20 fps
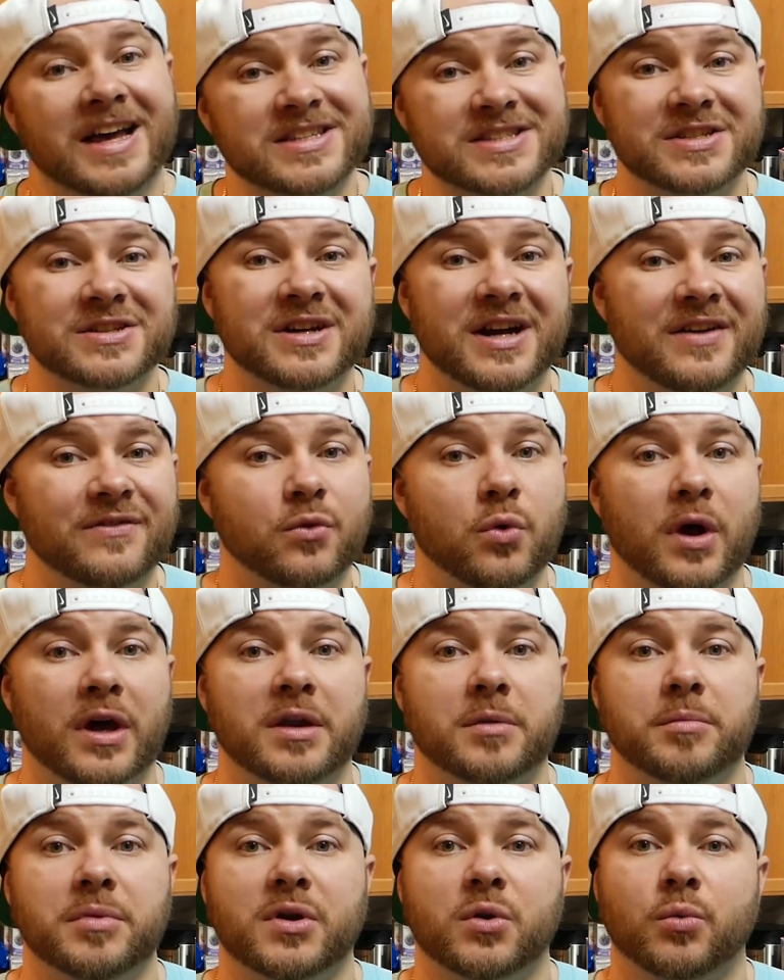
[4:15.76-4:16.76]
still have
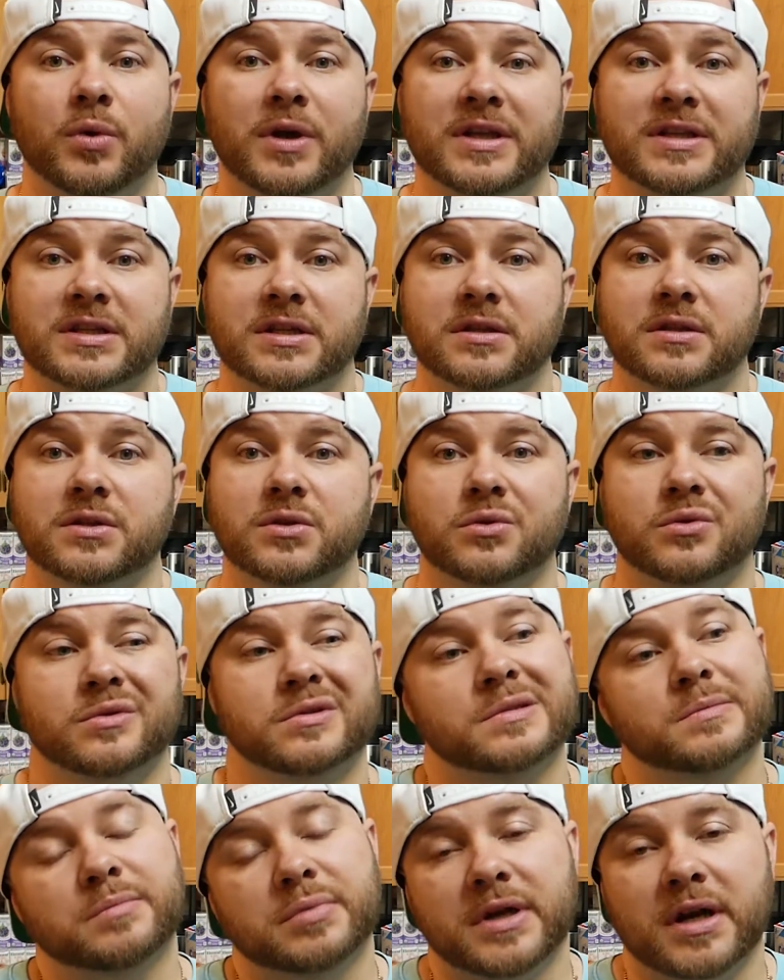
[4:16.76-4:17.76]
quite a bit of weight to
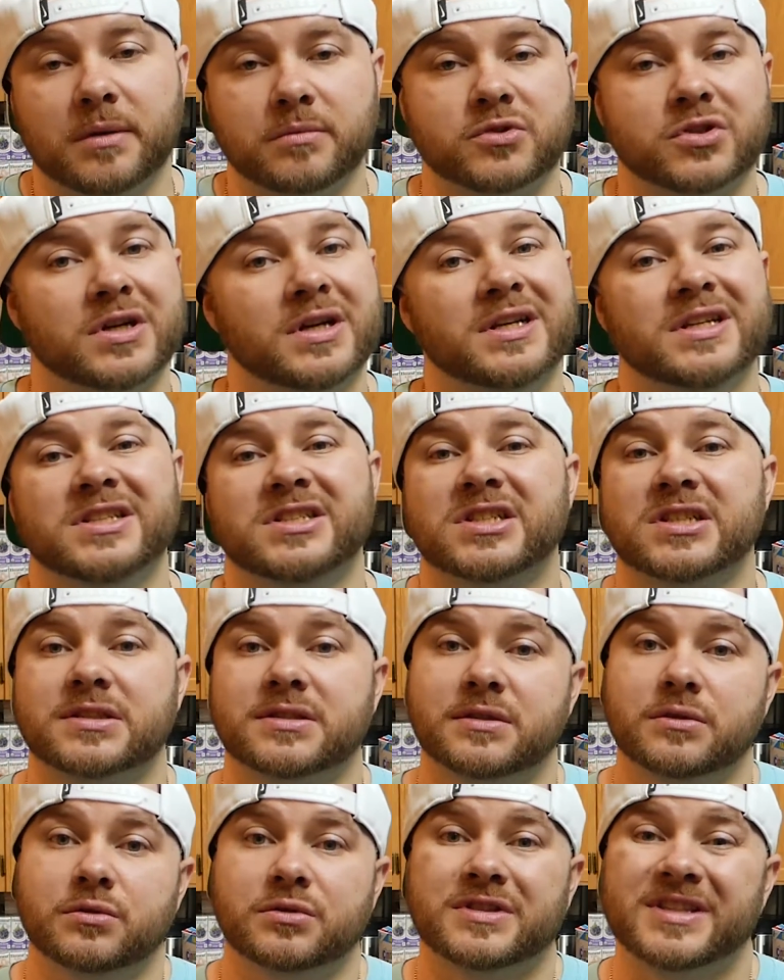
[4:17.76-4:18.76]
lose, but I'm trying to
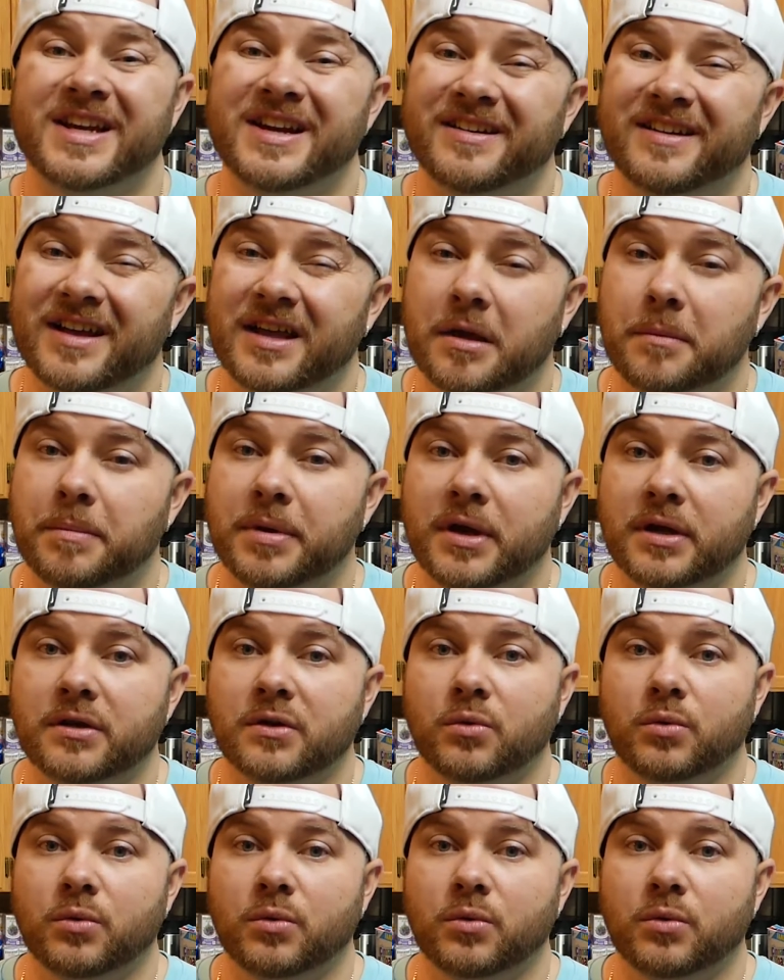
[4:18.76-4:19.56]
just lose it at like a pound a